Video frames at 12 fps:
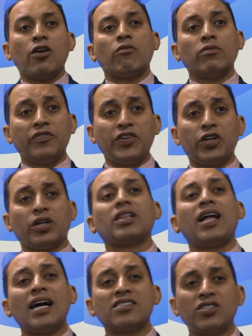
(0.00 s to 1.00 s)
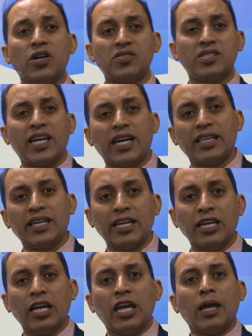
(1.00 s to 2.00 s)
review your class notes
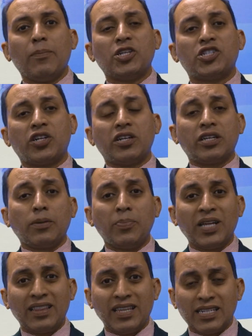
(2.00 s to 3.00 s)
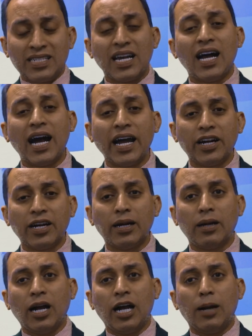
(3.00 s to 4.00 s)
daily, be sure to complete the
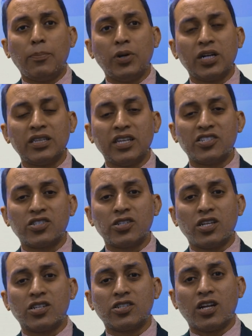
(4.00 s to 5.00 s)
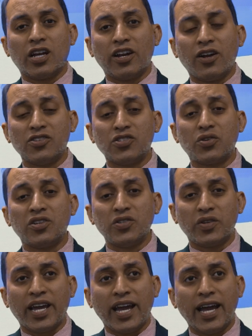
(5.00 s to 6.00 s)
entire book list as soon as you
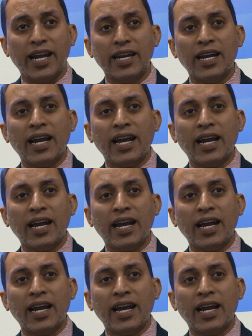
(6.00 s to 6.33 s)
can,